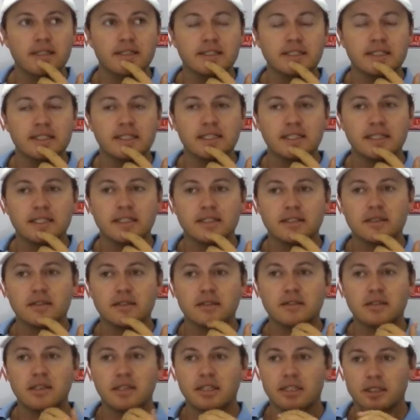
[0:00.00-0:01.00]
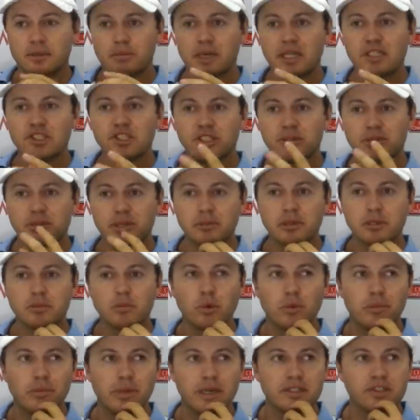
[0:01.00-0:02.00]
And I think it might just be a bit
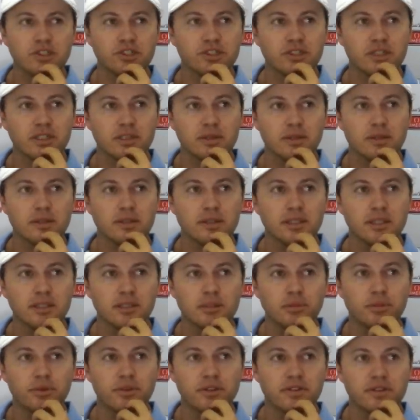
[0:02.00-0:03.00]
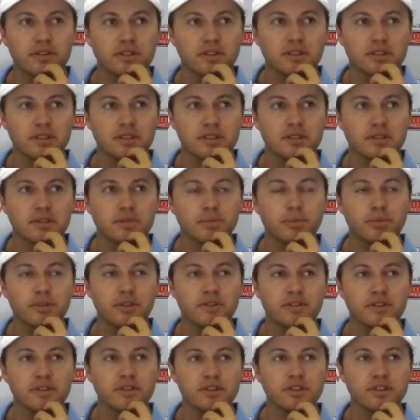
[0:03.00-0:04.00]
more bunched than the
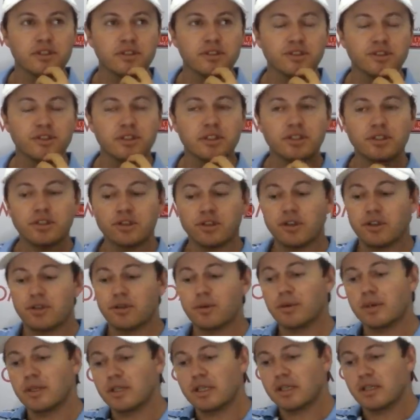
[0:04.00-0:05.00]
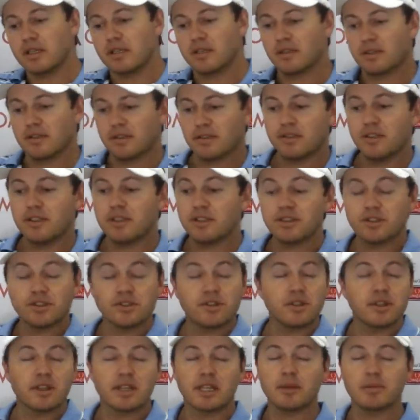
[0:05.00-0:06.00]
previous year. So you've got to just
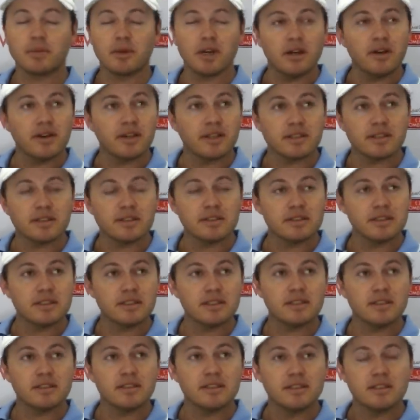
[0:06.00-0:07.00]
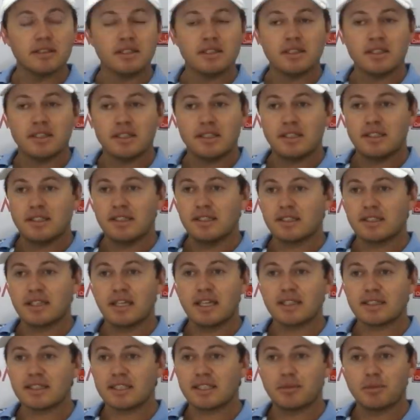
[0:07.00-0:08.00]
got to keep going. These
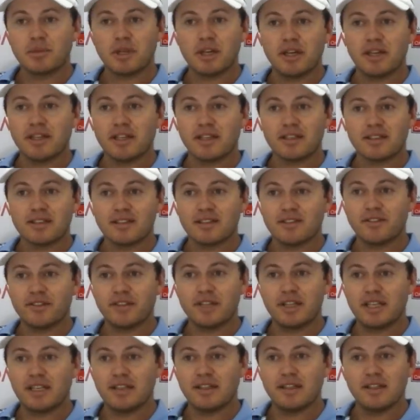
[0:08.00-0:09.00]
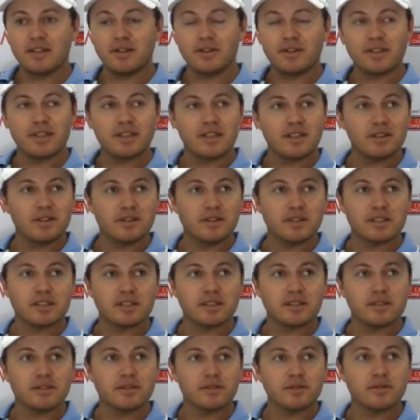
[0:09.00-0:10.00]
guys keep going every day lower and lower,
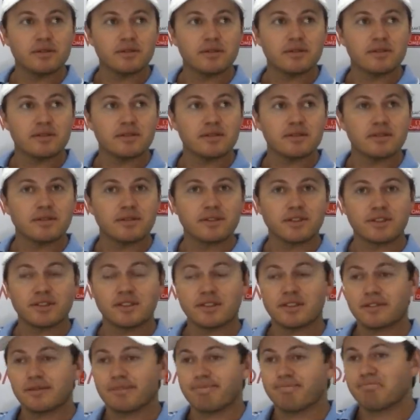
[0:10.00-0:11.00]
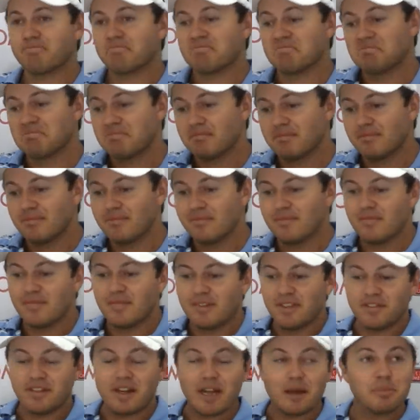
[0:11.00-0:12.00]
so if
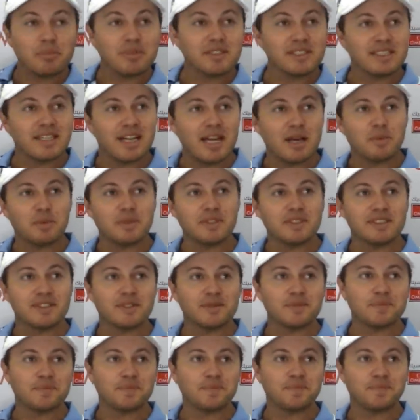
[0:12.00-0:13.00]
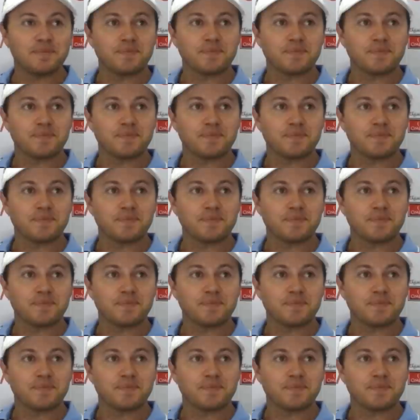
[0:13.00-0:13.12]
it happens, it happens.